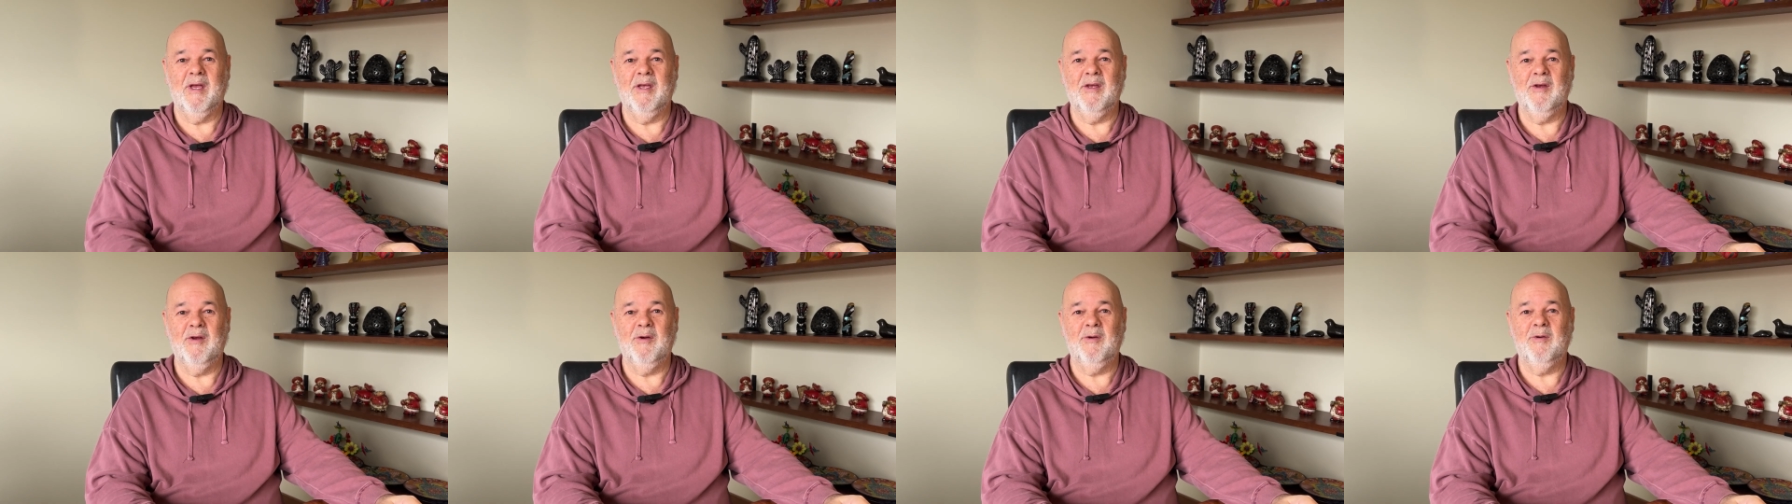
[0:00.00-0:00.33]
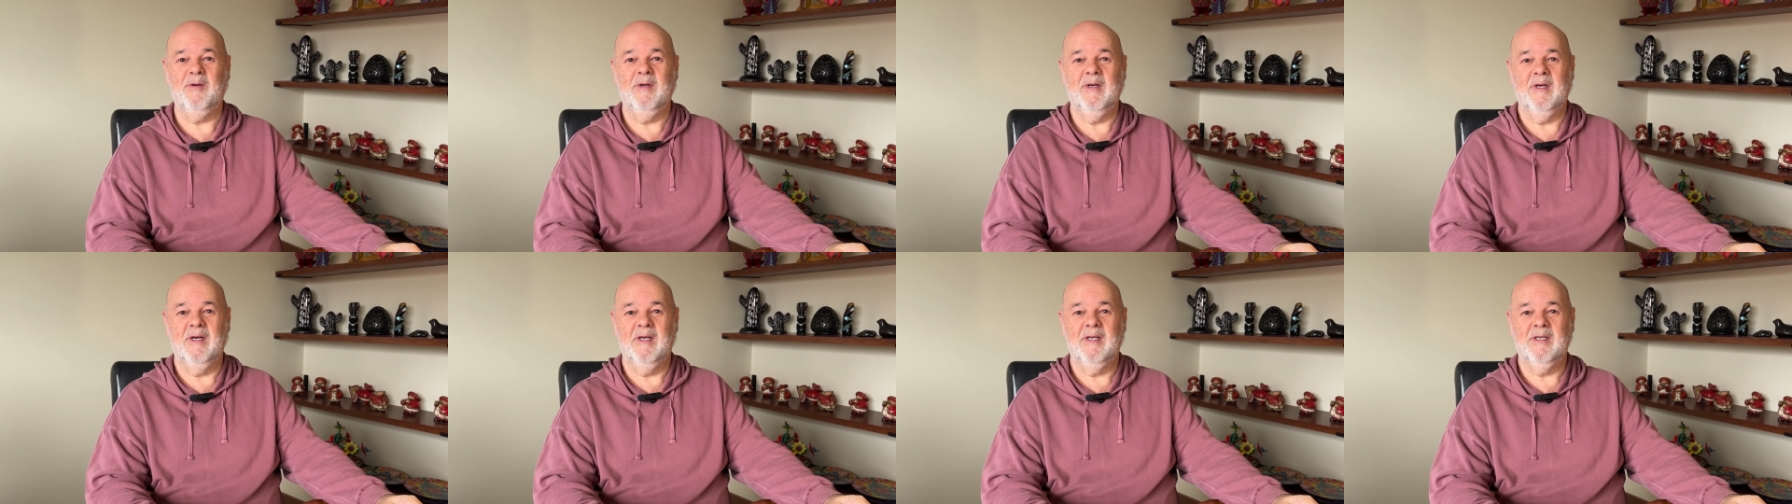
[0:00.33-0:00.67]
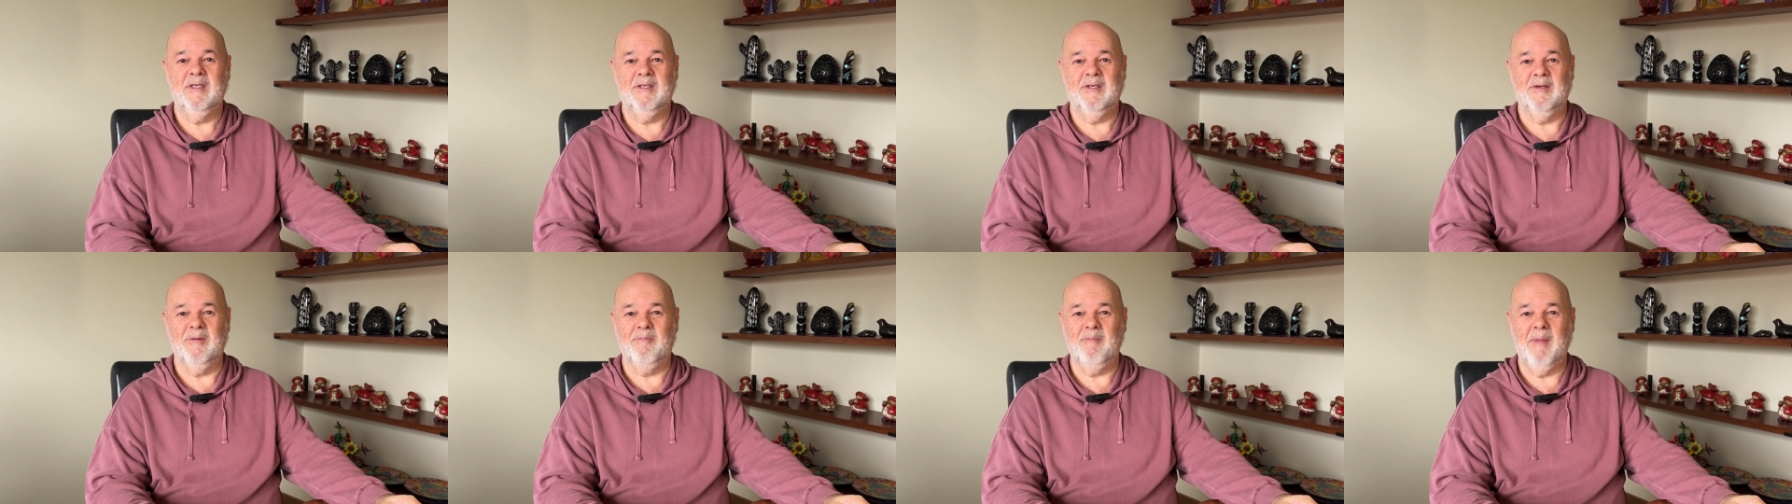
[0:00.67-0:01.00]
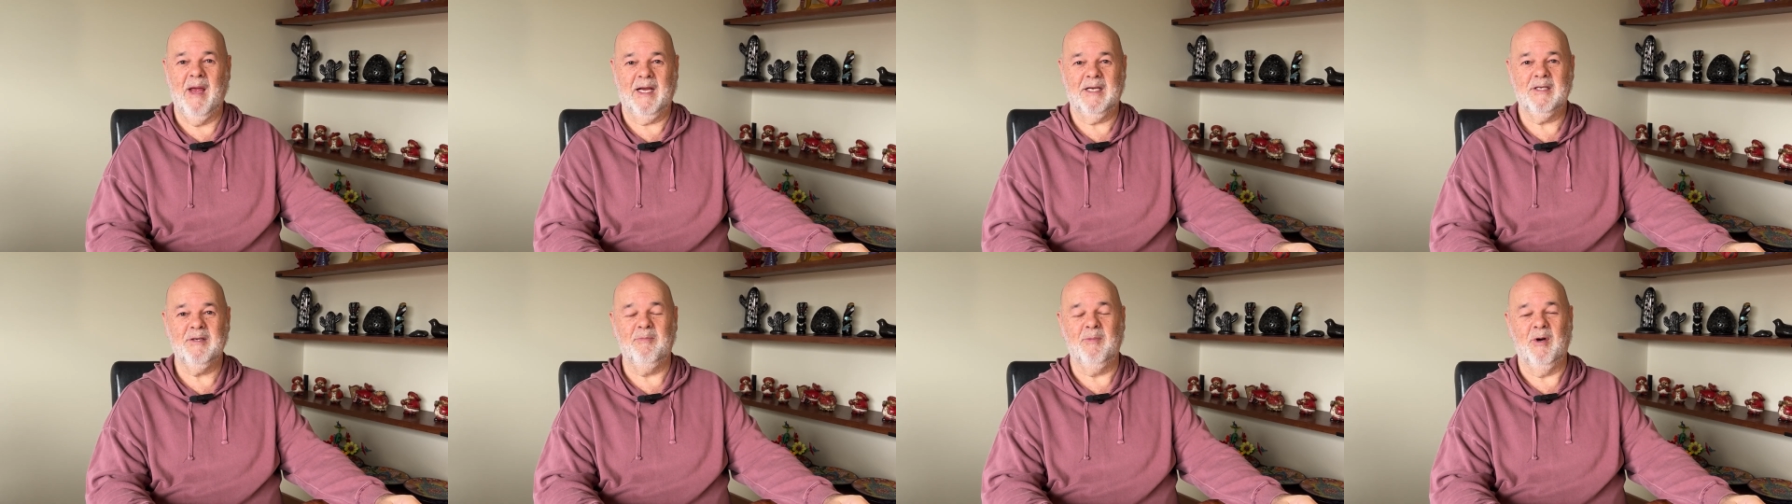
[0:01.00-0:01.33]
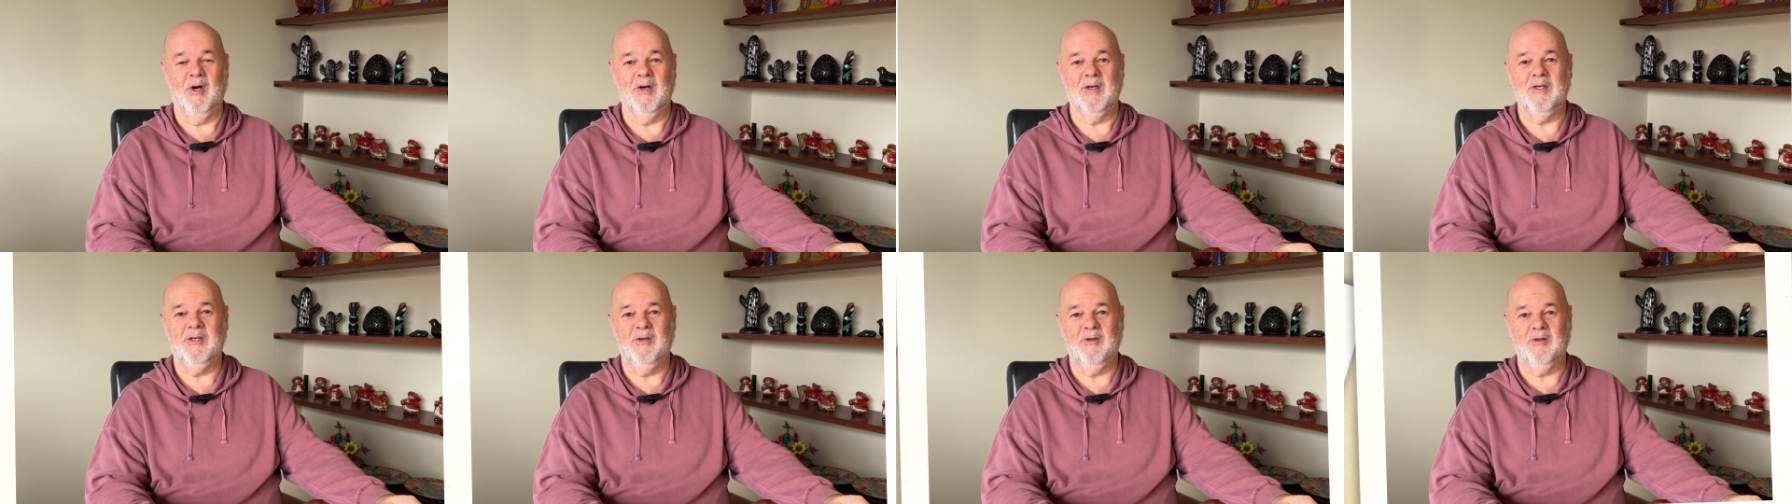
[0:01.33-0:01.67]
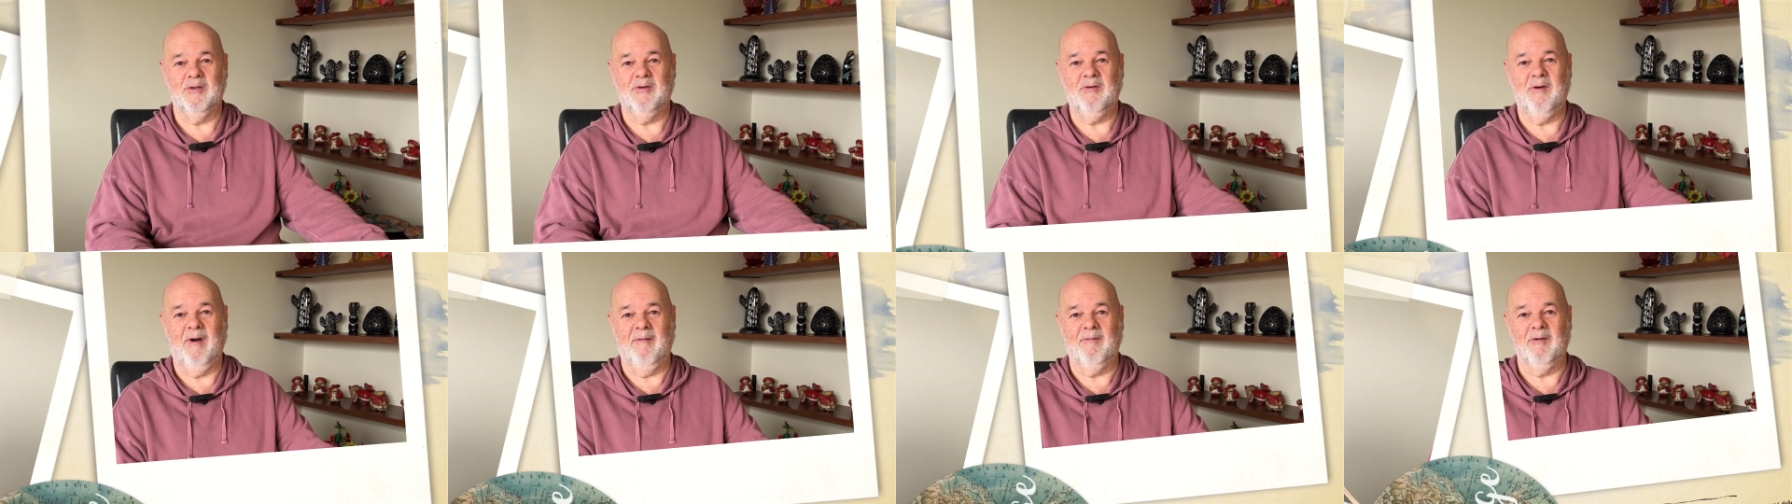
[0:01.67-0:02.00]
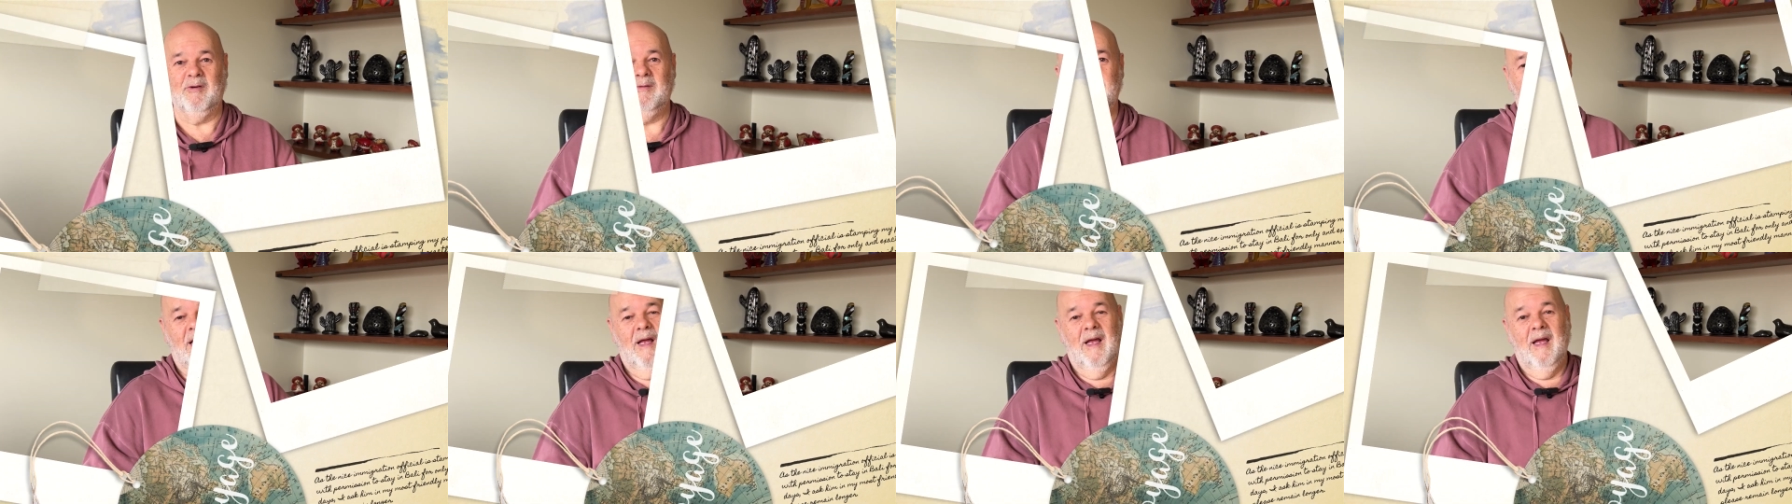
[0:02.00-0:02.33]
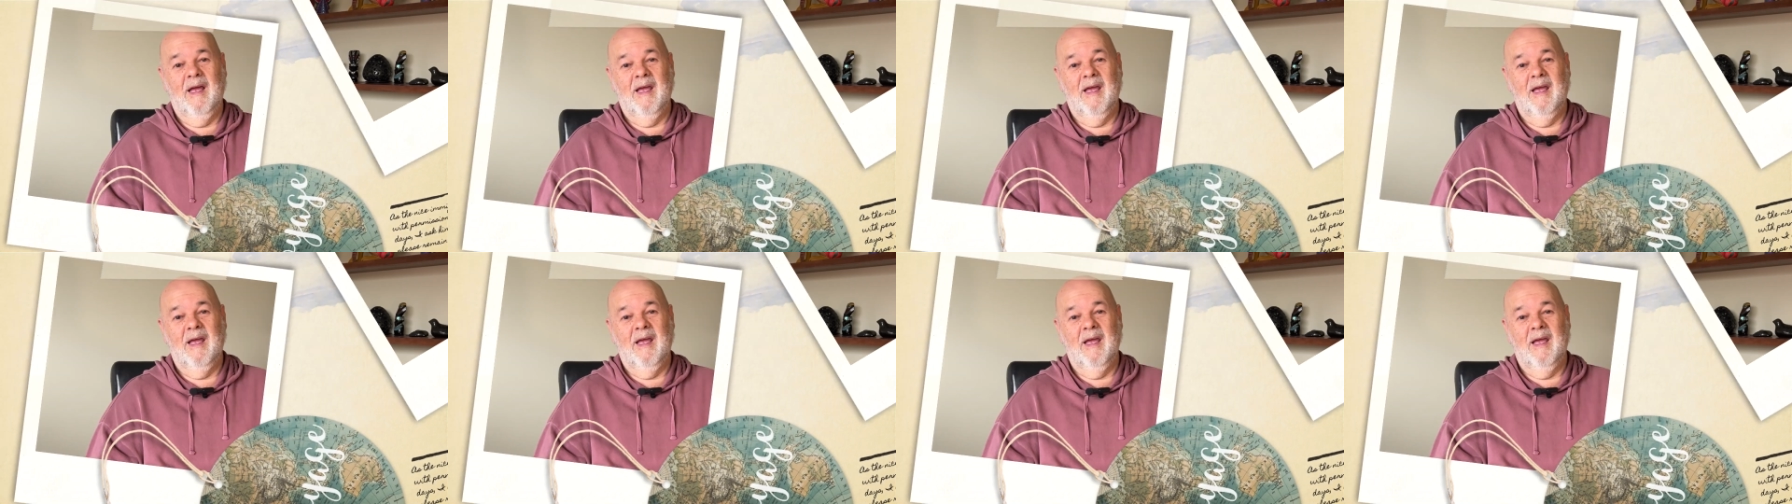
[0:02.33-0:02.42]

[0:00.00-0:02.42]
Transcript: you to maximize your travel.